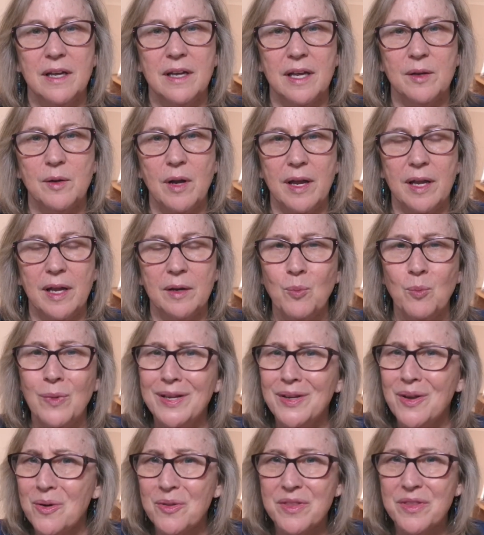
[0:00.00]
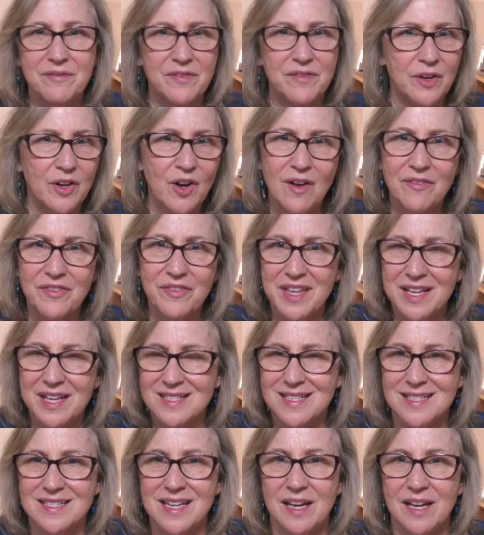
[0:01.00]
And we know that very often
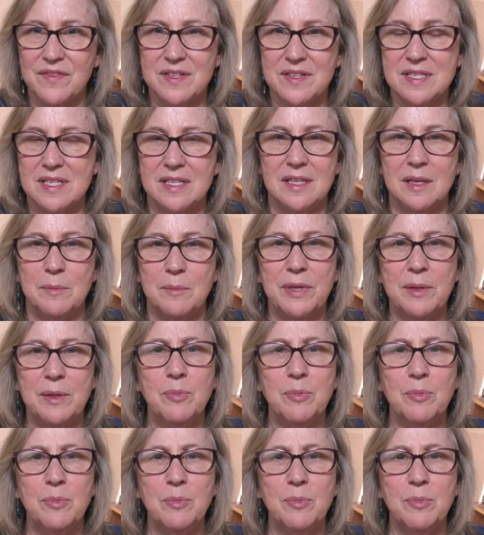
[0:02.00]
that's a deficit, that